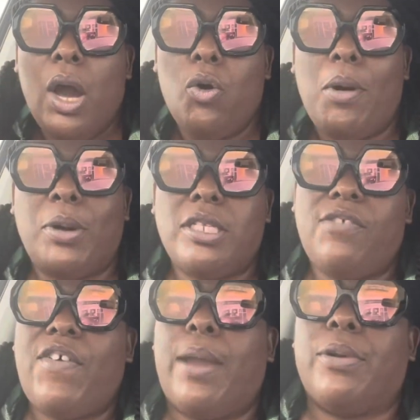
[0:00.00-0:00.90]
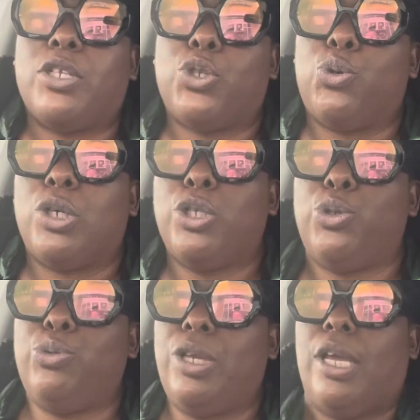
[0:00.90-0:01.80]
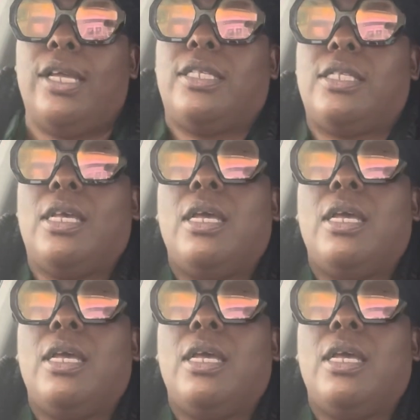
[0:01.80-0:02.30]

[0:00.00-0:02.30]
On my way to the fabric store to get